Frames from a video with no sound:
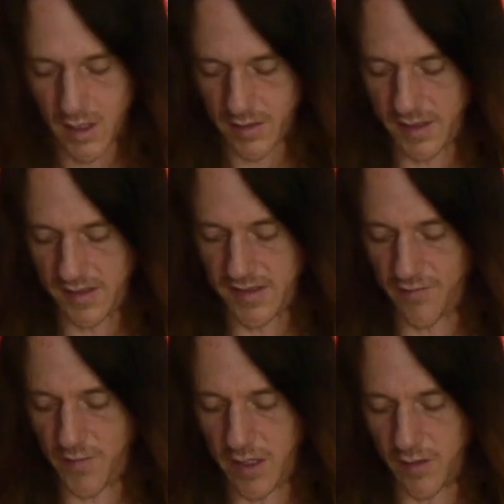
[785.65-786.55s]
This I
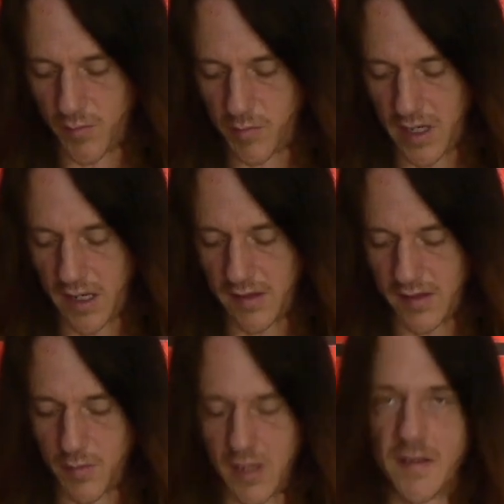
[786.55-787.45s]
figured would be easy
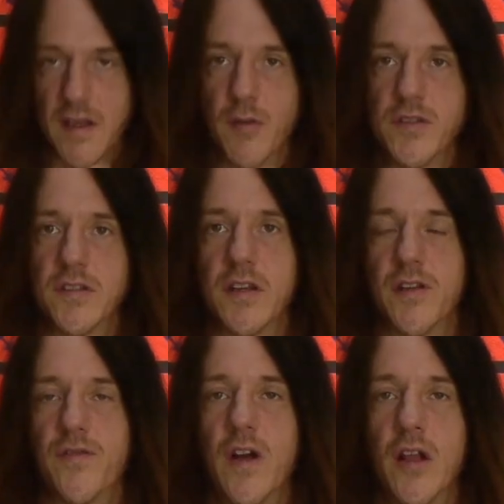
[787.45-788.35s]
because I was just going
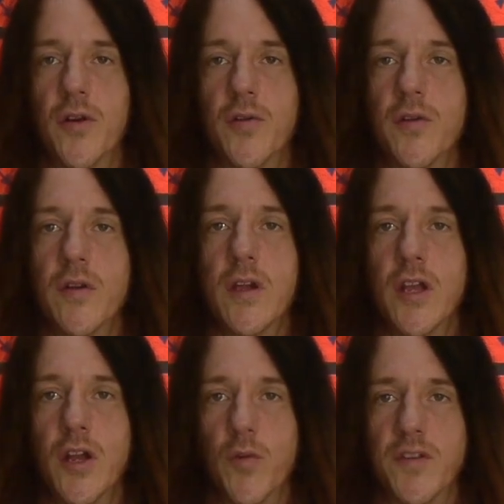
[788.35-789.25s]
to follow, you
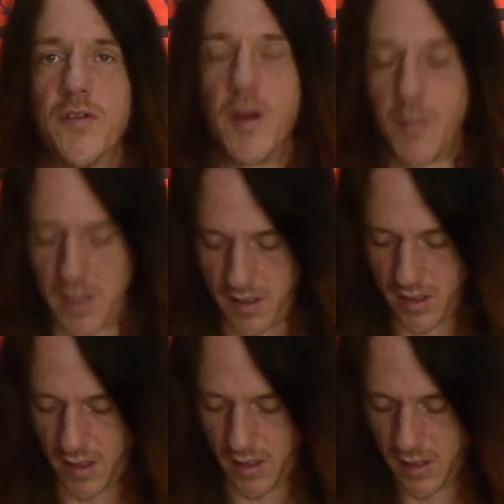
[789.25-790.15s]
know, what's already been
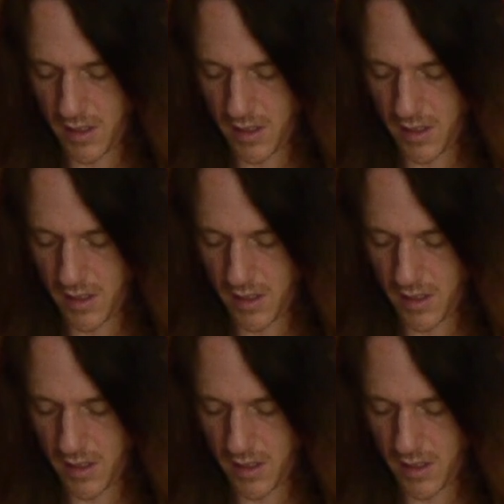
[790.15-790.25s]
done.